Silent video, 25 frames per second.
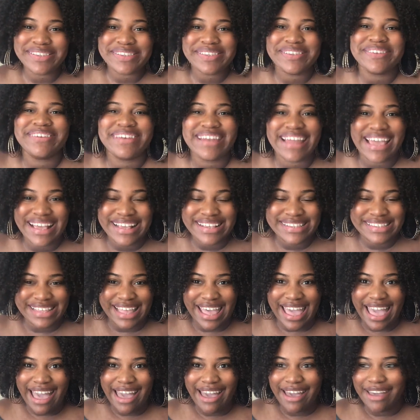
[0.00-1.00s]
so next I
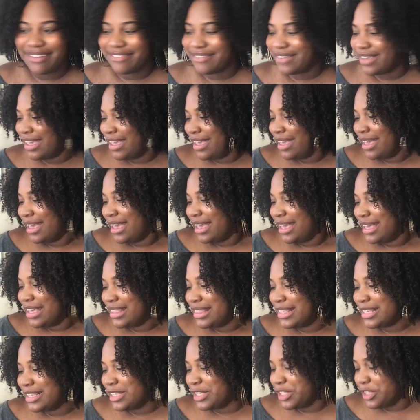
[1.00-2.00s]
have
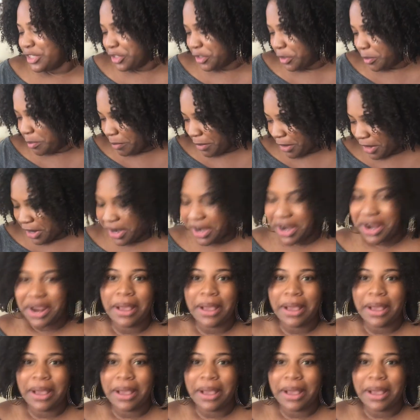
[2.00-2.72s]
this super